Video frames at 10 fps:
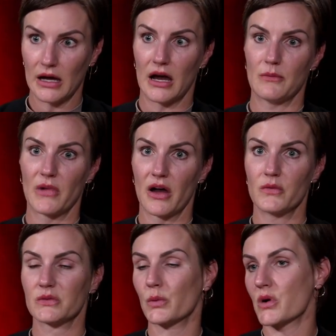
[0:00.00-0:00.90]
Um,
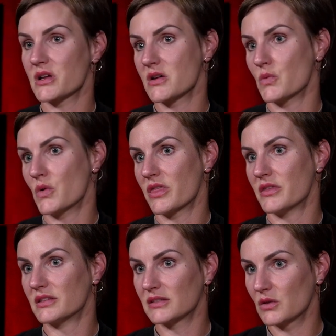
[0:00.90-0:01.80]
I was working
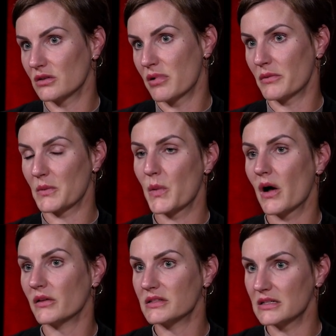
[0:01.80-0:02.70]
with the School of Public
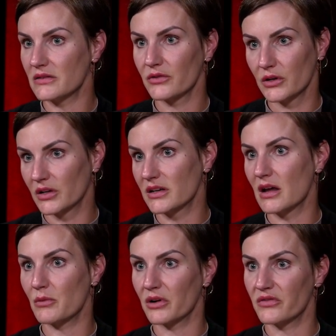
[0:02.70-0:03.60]
Policy for a
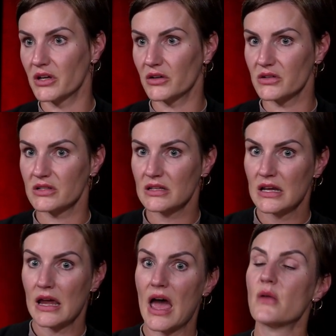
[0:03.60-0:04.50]
good number of years
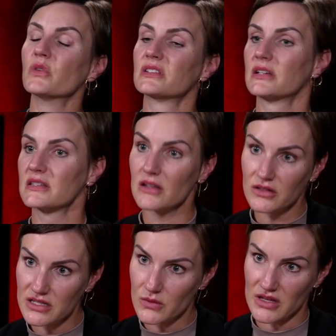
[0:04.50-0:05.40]
and was
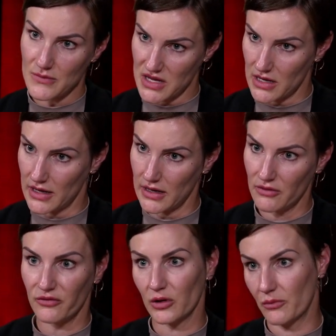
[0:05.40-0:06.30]
consulting with
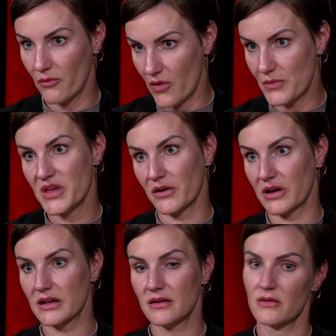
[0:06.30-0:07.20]
MEI for a, a
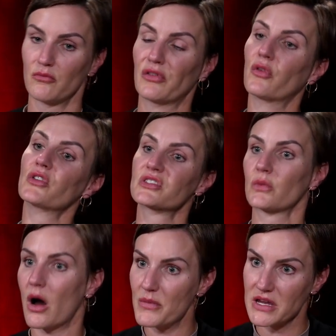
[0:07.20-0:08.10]
period before
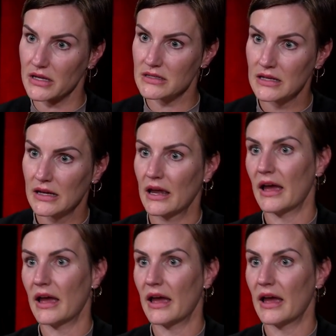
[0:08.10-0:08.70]
swapping it